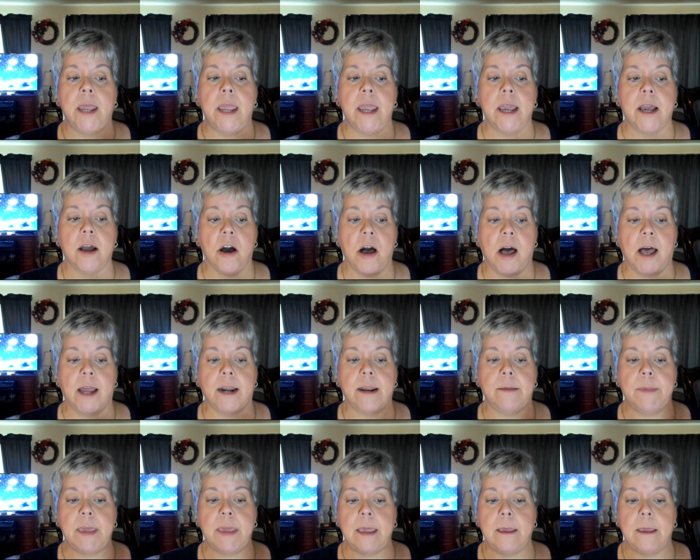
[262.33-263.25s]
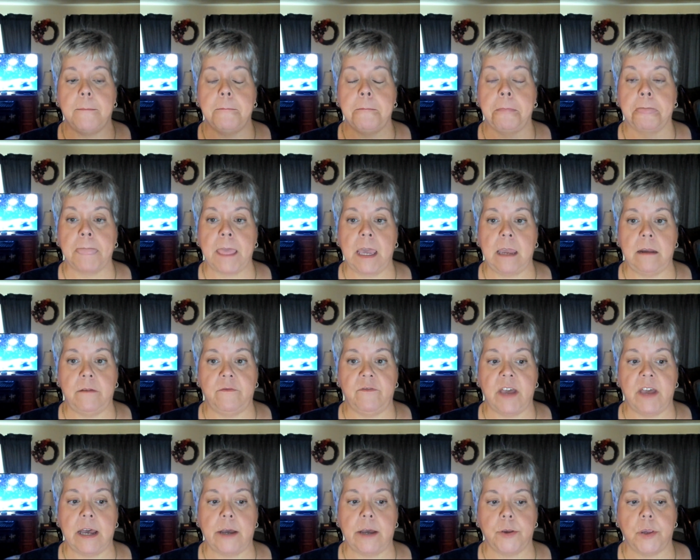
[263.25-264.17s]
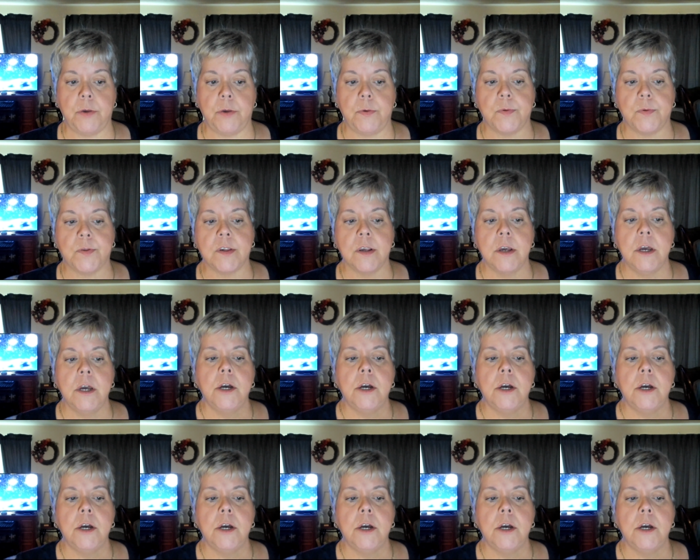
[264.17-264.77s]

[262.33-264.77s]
economy and values.